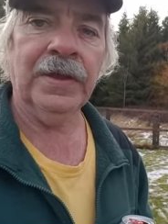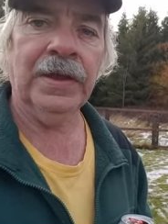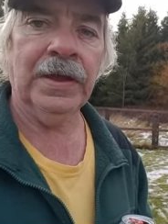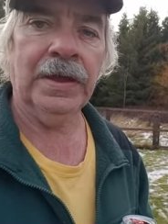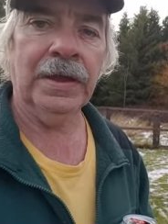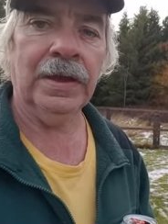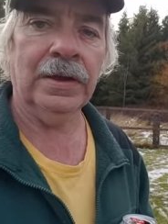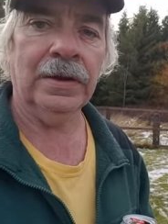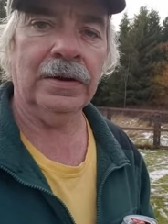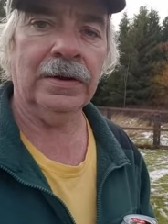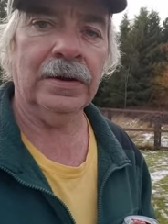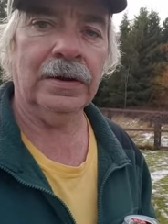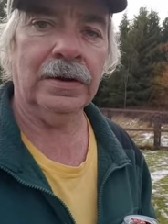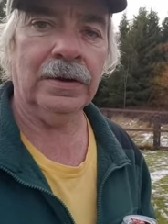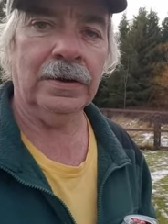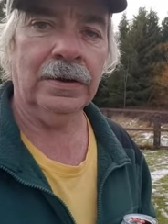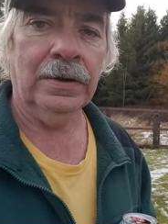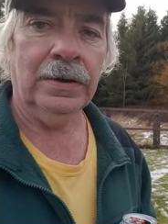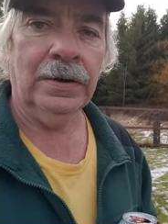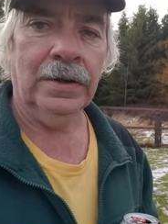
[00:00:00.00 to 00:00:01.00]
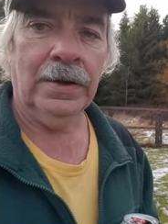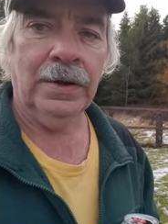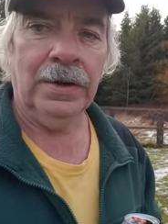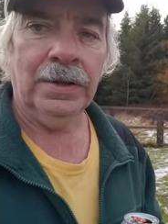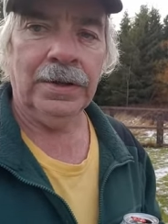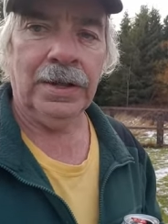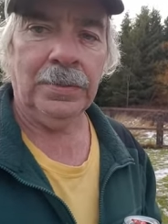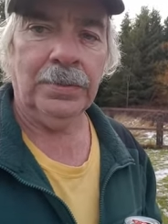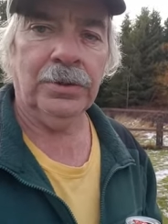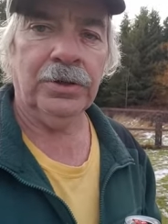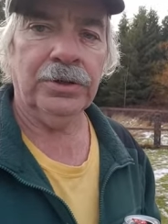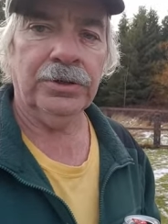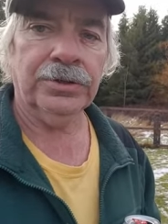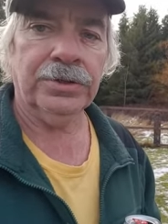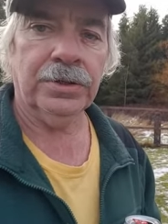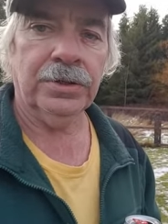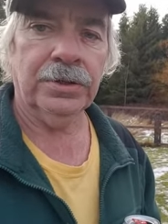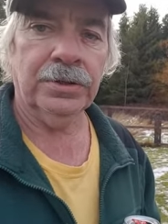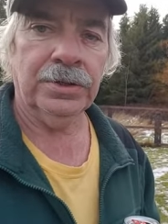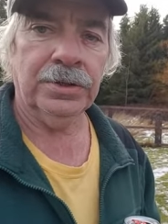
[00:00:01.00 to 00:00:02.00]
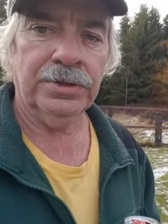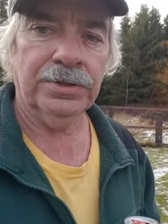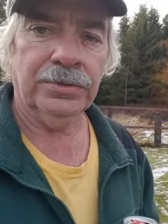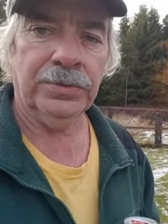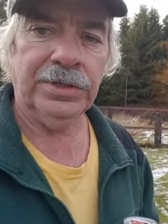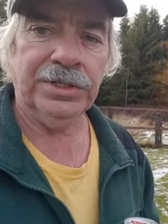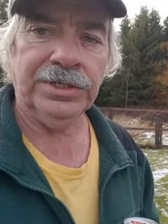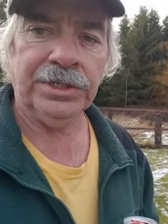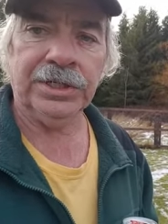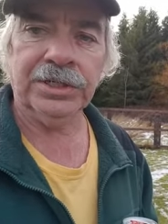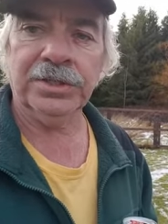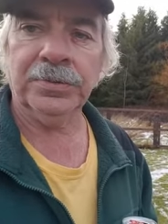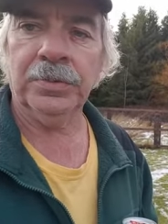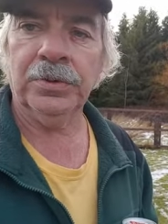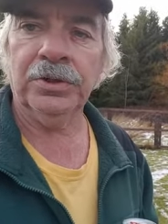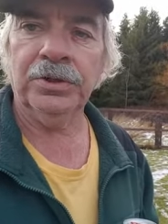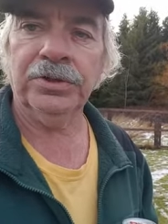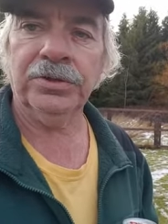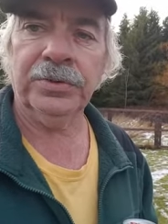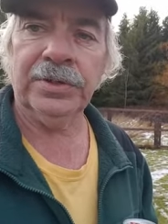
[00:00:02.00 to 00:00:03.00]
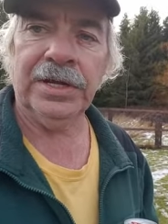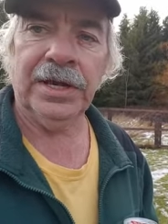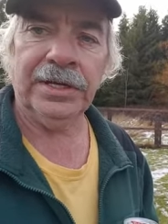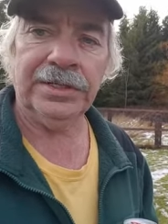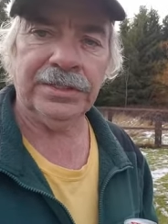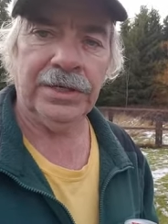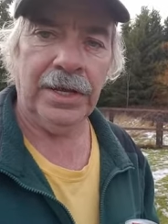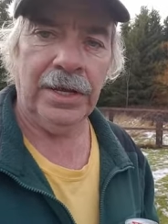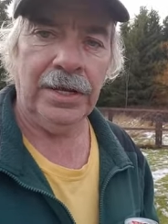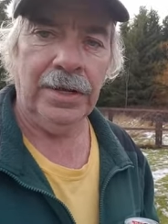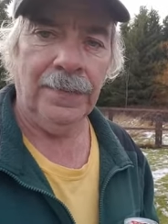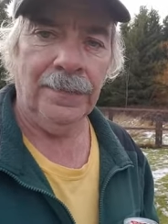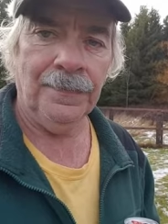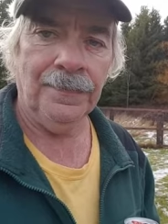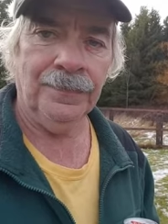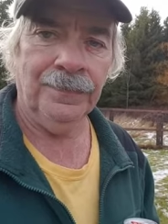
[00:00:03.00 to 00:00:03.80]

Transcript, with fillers: And uh, they produce, these three chickens produce three eggs a day.